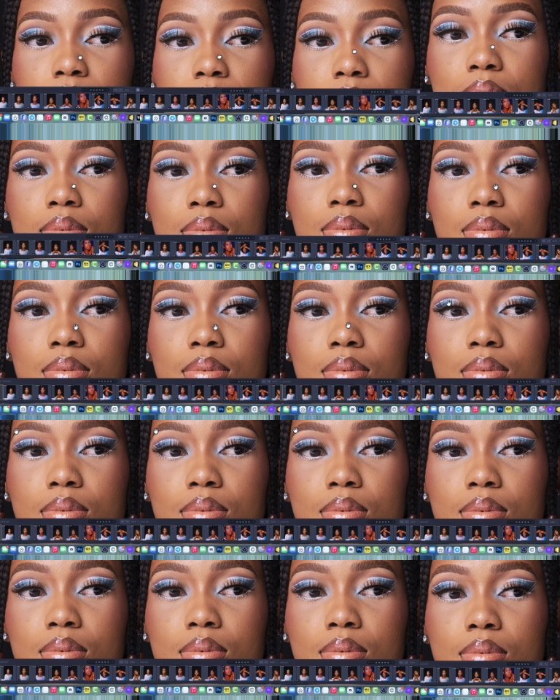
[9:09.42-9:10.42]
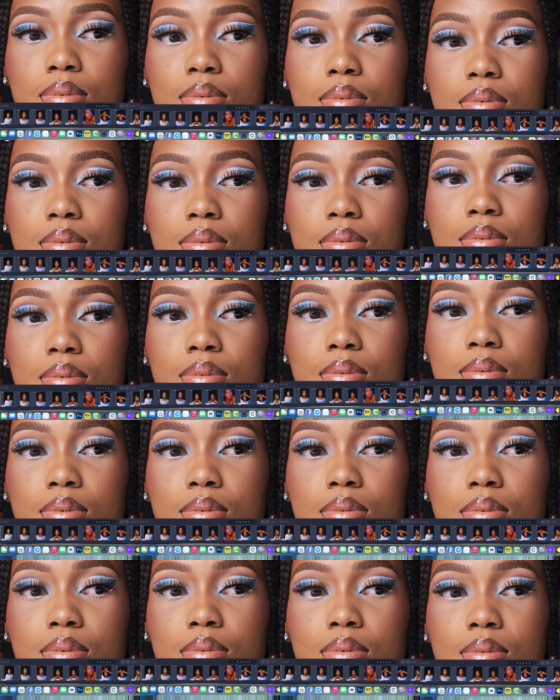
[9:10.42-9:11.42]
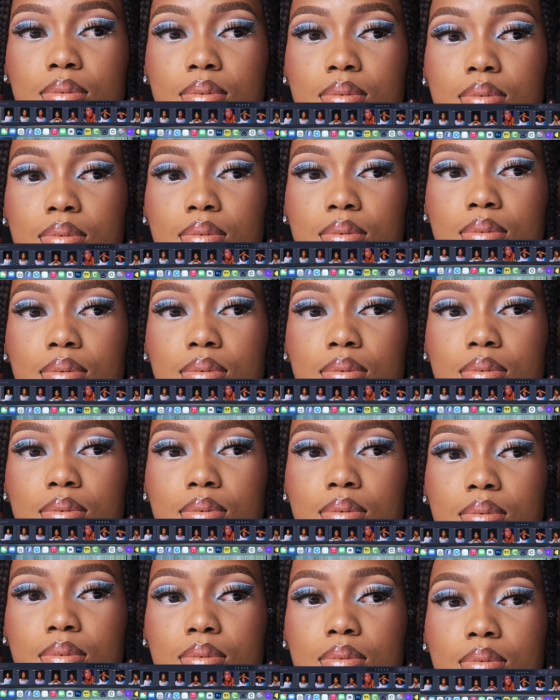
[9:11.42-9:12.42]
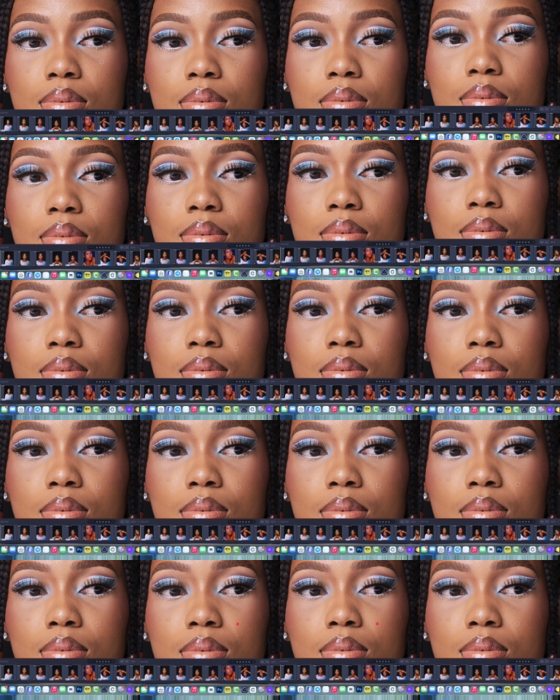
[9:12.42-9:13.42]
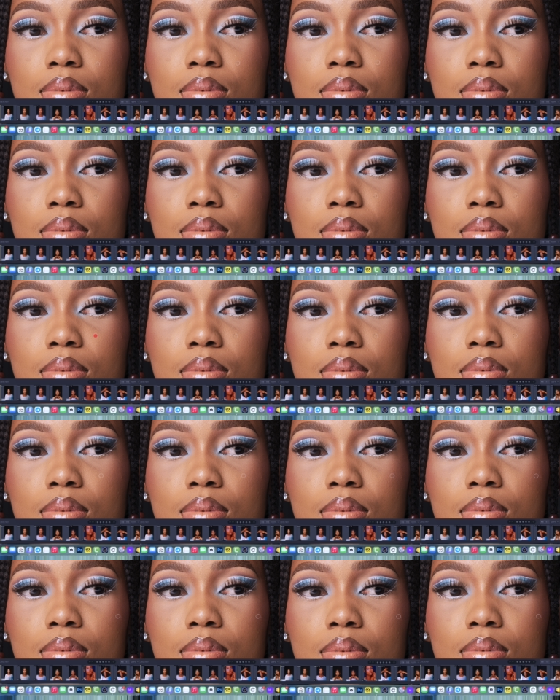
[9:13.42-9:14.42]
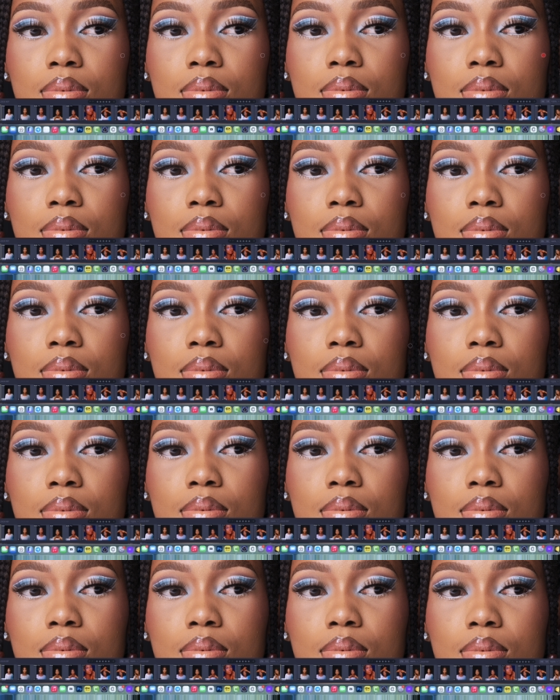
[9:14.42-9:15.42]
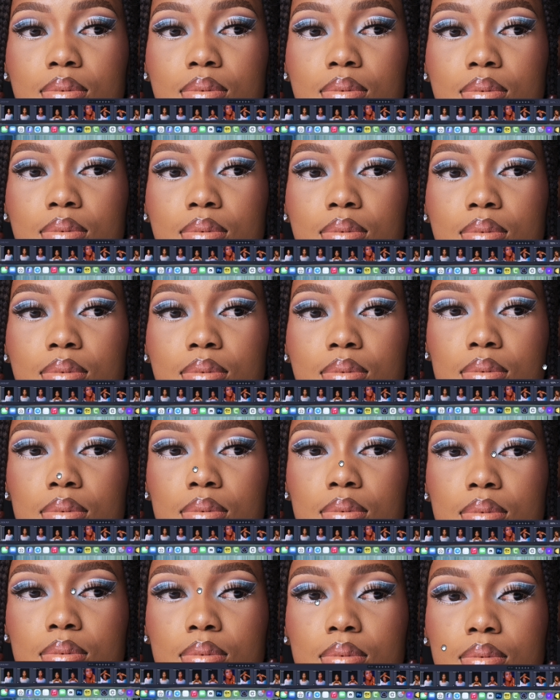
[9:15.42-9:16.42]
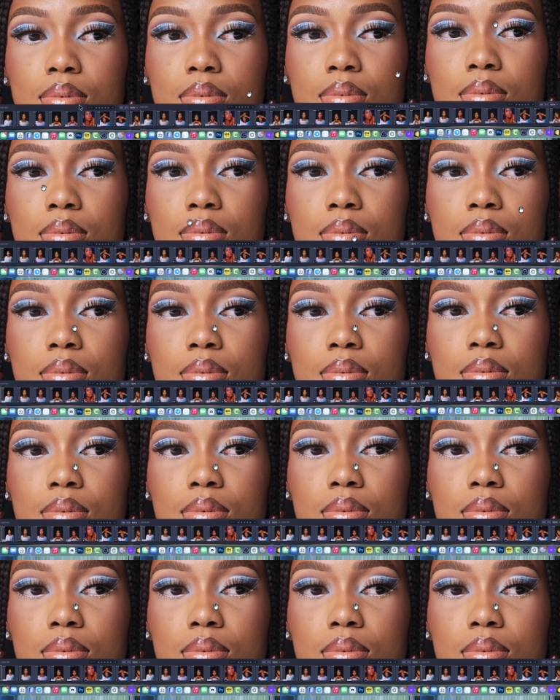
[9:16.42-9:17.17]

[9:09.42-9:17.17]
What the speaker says: the image down and go back by pressing this, and then you can just clean up. Once you clean up, you can